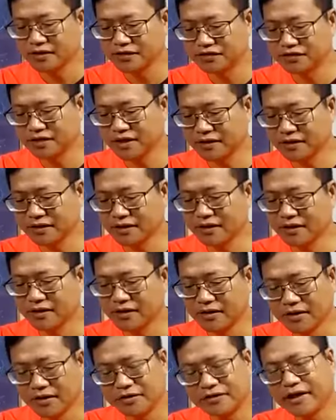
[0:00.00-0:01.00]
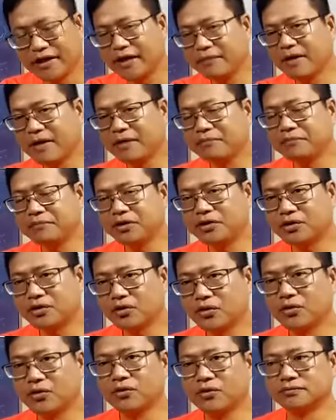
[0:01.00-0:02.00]
China. They might be
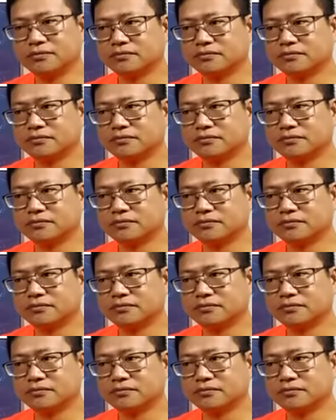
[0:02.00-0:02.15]
true